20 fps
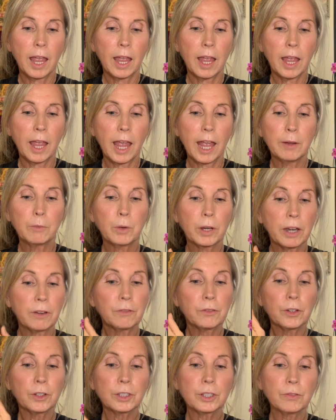And when I
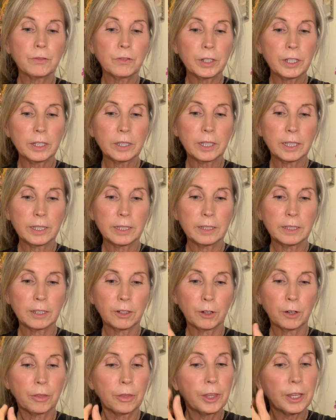first feel it
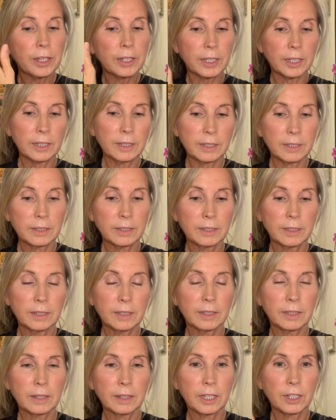or think it,
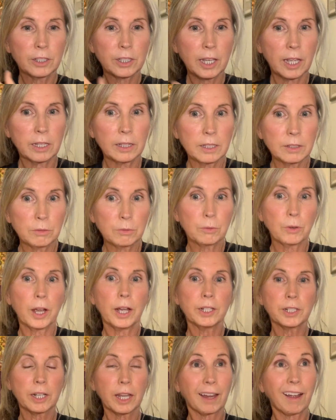there's that little
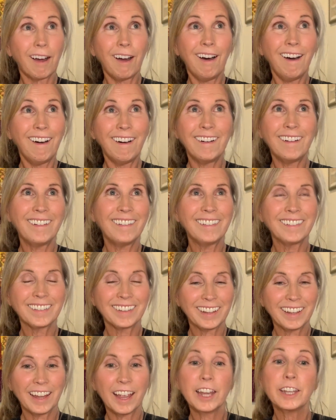rush, like, oh,
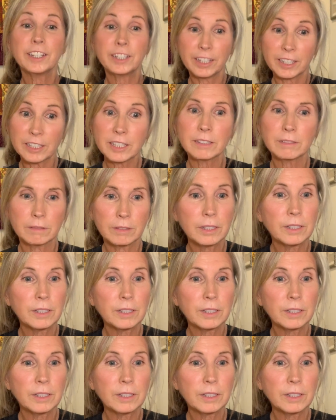and it does,